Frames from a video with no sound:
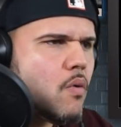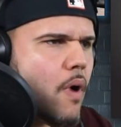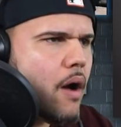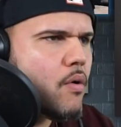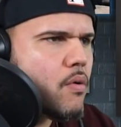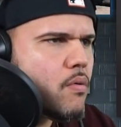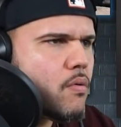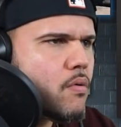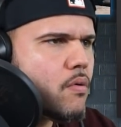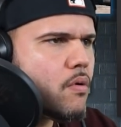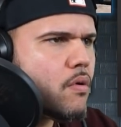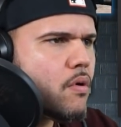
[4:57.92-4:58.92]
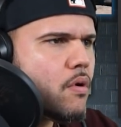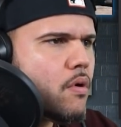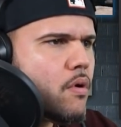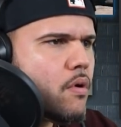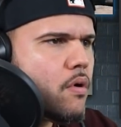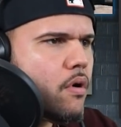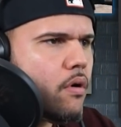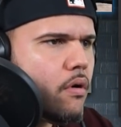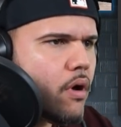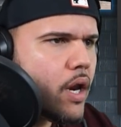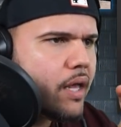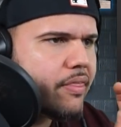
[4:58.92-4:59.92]
Wow.
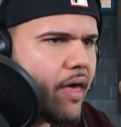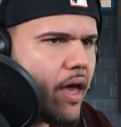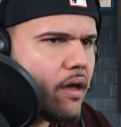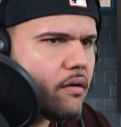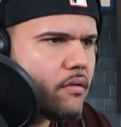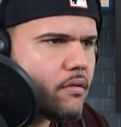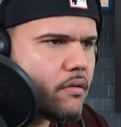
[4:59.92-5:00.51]
I like that.